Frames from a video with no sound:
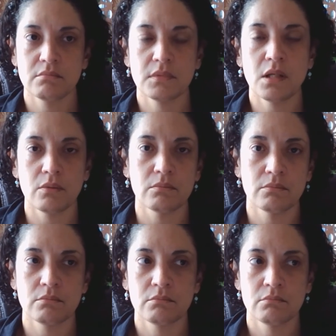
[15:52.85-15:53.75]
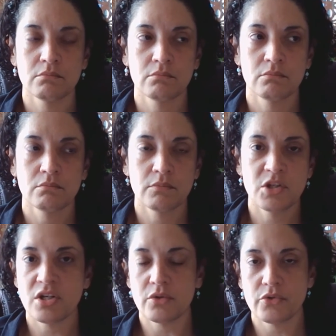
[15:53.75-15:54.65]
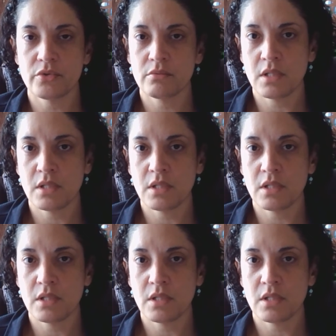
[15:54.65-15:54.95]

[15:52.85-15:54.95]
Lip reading: years.